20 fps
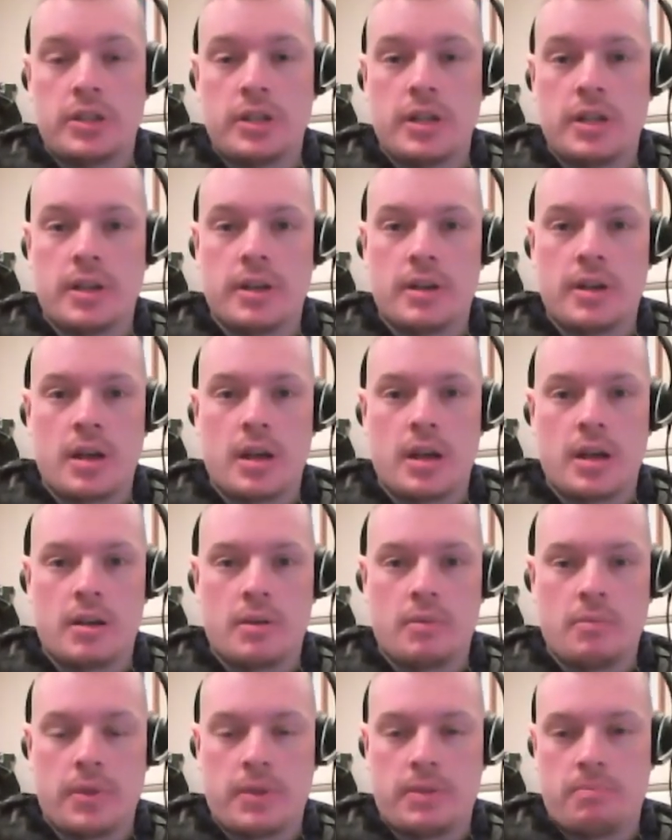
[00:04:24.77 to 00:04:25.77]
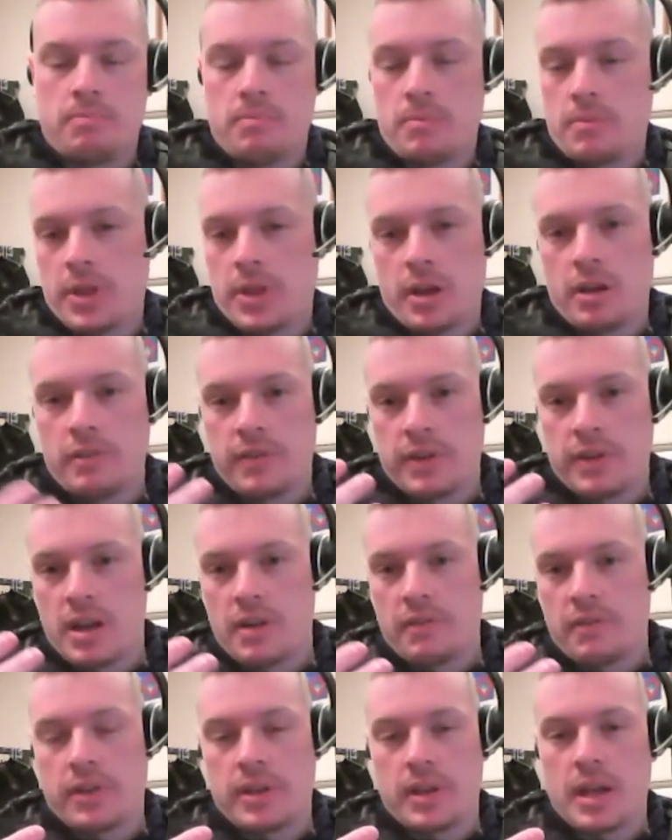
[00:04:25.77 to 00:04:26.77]
year with COVID and
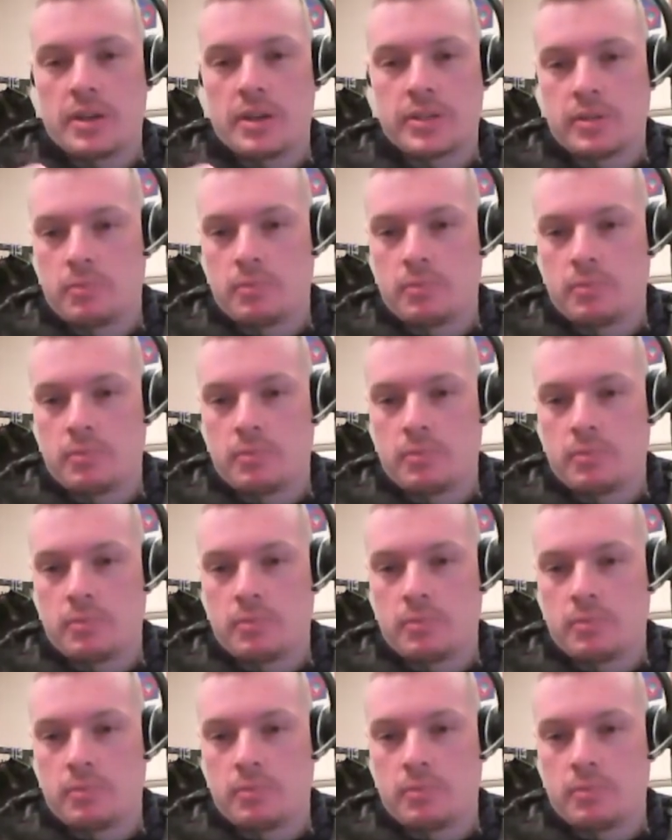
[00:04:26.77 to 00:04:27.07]
everything else.